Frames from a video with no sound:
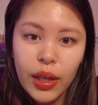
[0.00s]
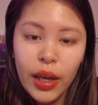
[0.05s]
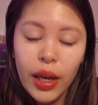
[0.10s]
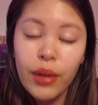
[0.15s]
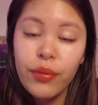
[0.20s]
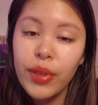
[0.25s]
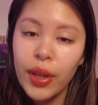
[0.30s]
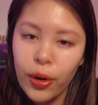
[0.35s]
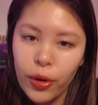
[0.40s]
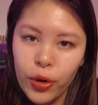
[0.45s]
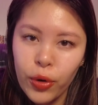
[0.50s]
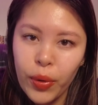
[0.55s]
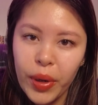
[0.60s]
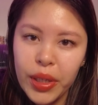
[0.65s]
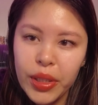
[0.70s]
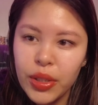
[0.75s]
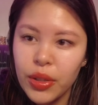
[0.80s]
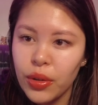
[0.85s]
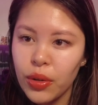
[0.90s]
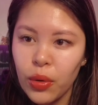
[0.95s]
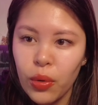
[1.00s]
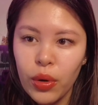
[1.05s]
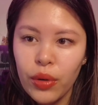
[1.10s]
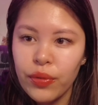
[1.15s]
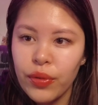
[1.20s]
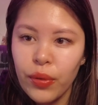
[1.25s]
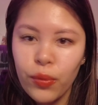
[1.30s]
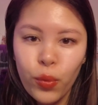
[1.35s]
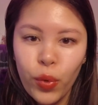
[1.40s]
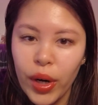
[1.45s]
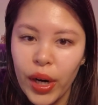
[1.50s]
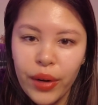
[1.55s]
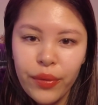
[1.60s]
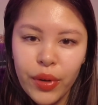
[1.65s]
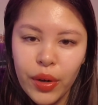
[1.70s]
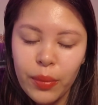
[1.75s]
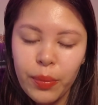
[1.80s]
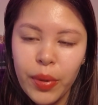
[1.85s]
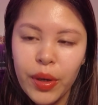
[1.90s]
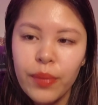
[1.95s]
if they are grazer or
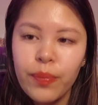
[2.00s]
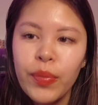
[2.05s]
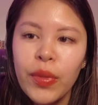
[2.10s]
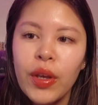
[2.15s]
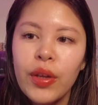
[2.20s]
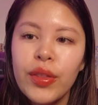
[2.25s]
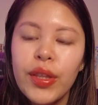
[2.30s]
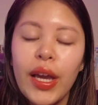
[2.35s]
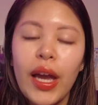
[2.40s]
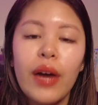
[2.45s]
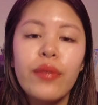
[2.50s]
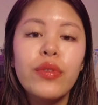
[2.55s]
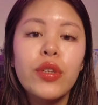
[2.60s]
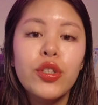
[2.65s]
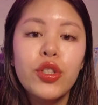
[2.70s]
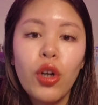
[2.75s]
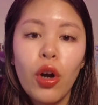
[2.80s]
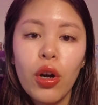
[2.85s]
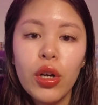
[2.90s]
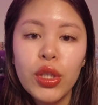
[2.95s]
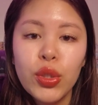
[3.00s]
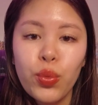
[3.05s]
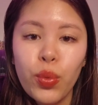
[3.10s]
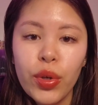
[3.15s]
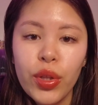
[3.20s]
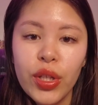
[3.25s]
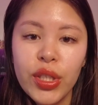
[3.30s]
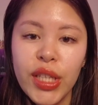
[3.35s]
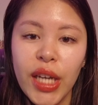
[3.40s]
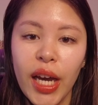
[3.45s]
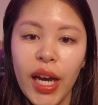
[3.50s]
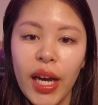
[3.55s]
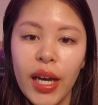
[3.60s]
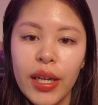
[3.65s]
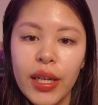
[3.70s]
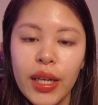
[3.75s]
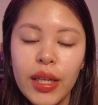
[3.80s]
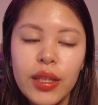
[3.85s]
whatever, but they have the dogs wear the tag,